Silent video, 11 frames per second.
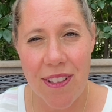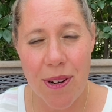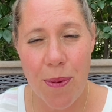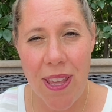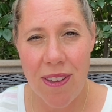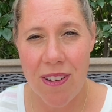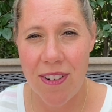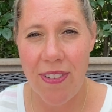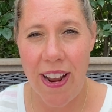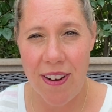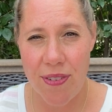other way you could
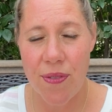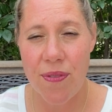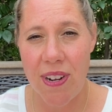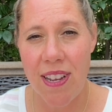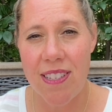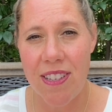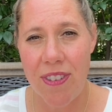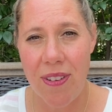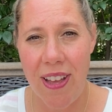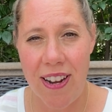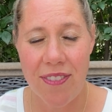ride it for free is if you
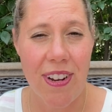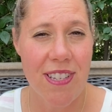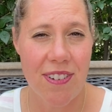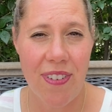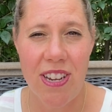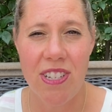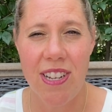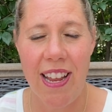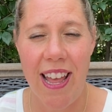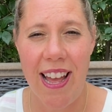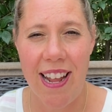had a
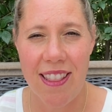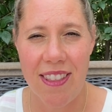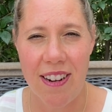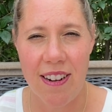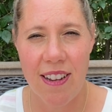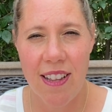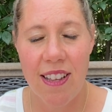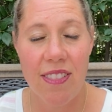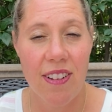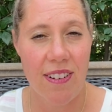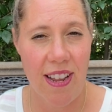reservation at their
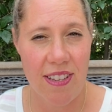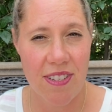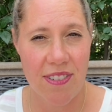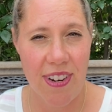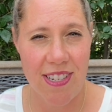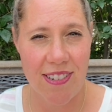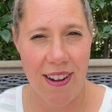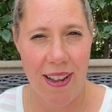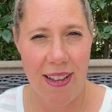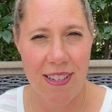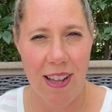their nicer restaurant
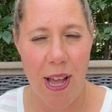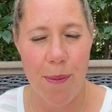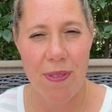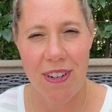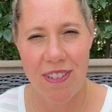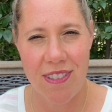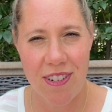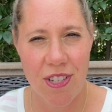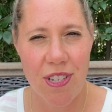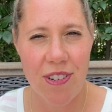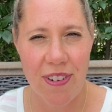on top. There's, there's
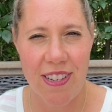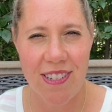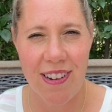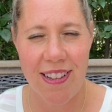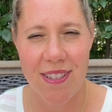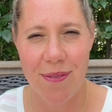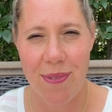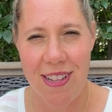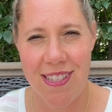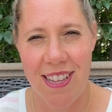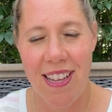two restaurants, and
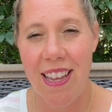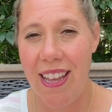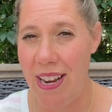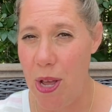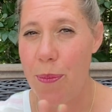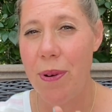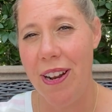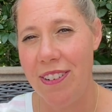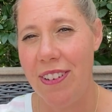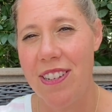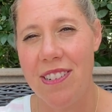one's an upper
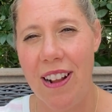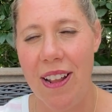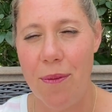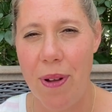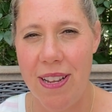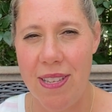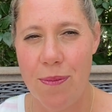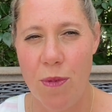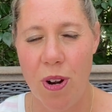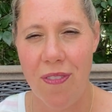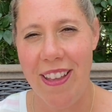end restaurant and one is
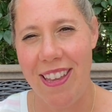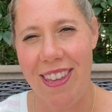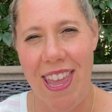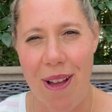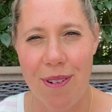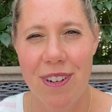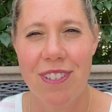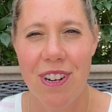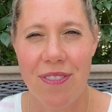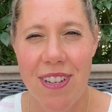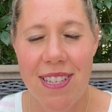more of like a counter
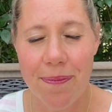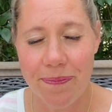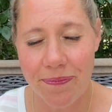service.